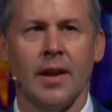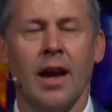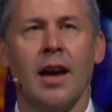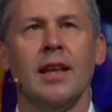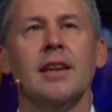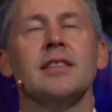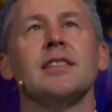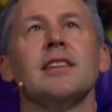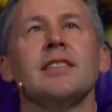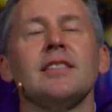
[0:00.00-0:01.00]
And he
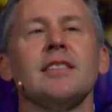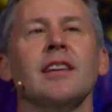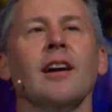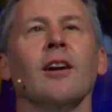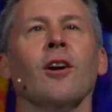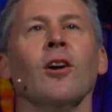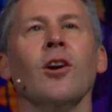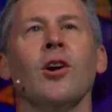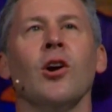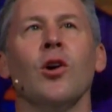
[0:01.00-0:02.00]
sits there
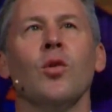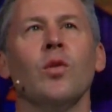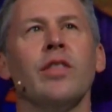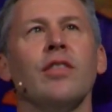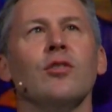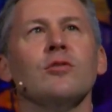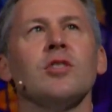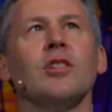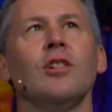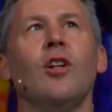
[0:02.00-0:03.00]
with those
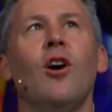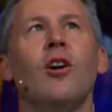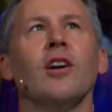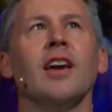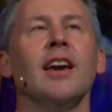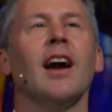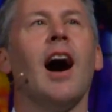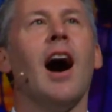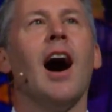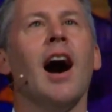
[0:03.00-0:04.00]
longing
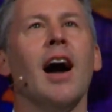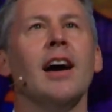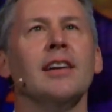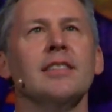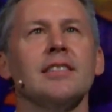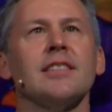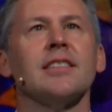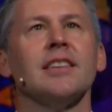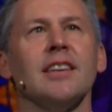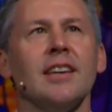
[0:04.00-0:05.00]

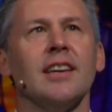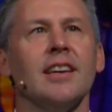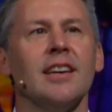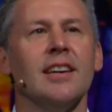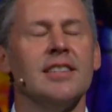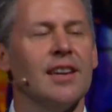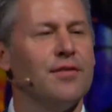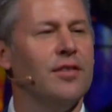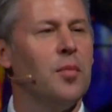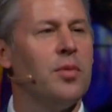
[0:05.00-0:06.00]
eyes as I
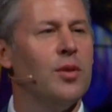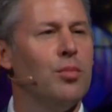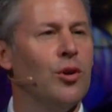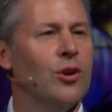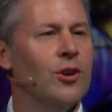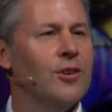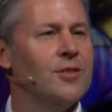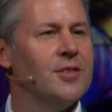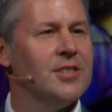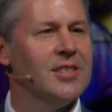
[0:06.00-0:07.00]
flip the
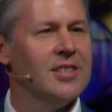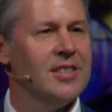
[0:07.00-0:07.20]
burgers.